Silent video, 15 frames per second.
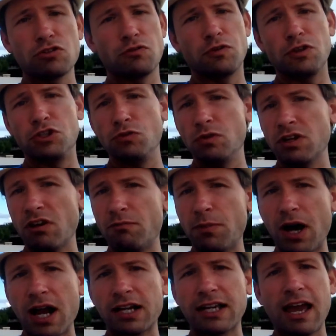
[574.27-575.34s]
if we do enough
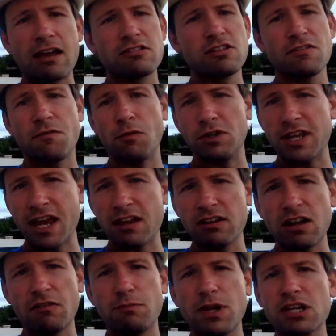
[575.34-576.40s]
podcasts, if we take
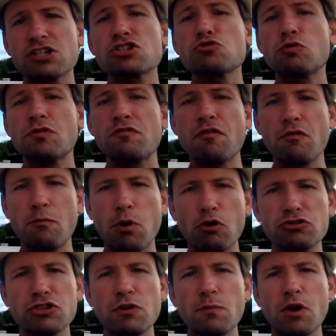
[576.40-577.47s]
enough pictures, if we
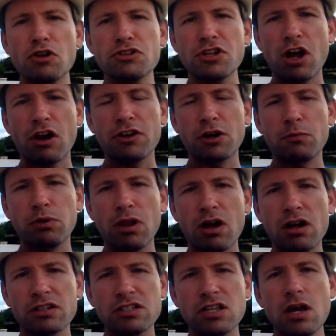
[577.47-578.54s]
post them on our
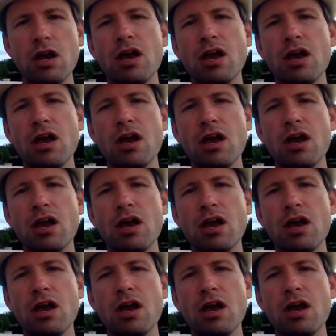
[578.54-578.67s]
blogs,